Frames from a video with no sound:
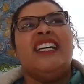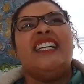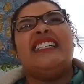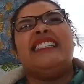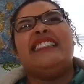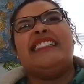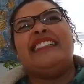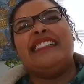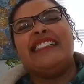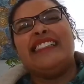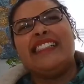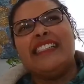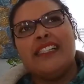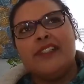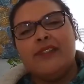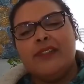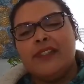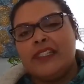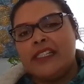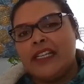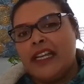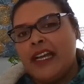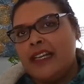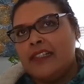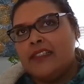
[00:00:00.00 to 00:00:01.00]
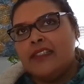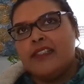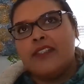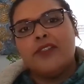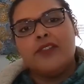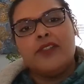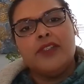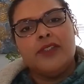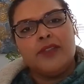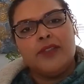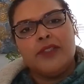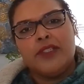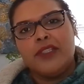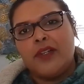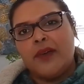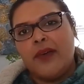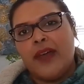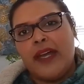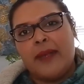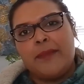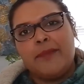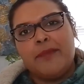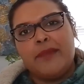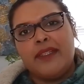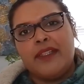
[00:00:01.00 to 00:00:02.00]
Those clients don't look so
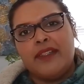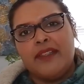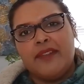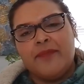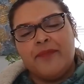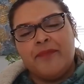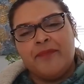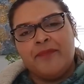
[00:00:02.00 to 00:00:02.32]
happy.